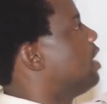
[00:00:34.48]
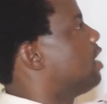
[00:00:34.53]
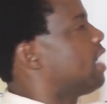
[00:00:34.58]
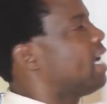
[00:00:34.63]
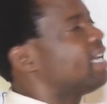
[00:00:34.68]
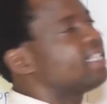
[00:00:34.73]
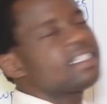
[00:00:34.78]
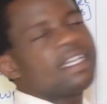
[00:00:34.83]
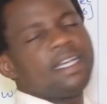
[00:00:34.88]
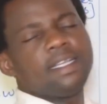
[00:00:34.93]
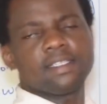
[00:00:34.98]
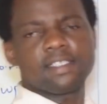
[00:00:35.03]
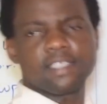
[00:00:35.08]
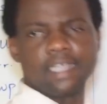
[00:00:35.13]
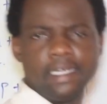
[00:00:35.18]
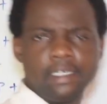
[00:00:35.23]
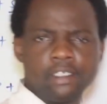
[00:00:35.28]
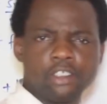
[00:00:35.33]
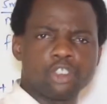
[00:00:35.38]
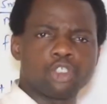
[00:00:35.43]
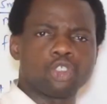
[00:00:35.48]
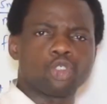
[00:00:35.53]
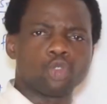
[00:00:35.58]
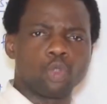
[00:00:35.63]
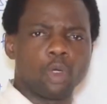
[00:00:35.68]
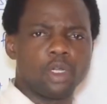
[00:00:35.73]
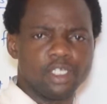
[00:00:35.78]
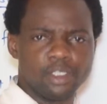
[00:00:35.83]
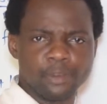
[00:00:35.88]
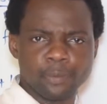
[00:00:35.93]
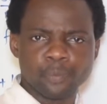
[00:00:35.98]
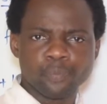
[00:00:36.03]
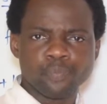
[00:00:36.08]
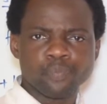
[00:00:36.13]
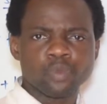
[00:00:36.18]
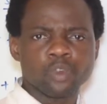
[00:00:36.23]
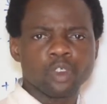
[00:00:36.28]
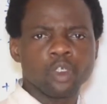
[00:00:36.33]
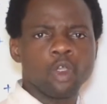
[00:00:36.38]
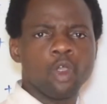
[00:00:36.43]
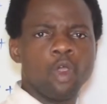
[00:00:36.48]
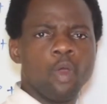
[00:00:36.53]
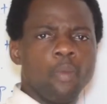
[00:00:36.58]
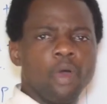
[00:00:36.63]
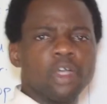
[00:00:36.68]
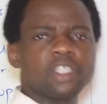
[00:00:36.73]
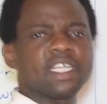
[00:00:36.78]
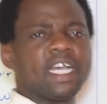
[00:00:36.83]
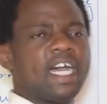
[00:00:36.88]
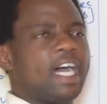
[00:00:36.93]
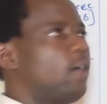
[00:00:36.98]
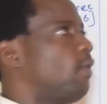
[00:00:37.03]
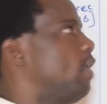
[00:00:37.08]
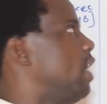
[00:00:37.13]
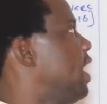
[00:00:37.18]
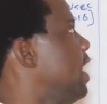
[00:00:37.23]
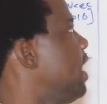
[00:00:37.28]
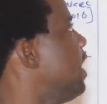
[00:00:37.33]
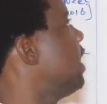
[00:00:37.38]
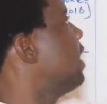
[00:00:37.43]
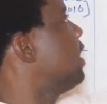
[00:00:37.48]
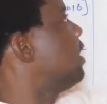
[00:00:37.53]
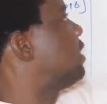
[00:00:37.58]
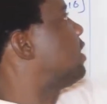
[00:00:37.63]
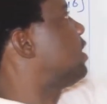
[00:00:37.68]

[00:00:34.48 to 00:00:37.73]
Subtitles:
the right-hand side, surely. But our x,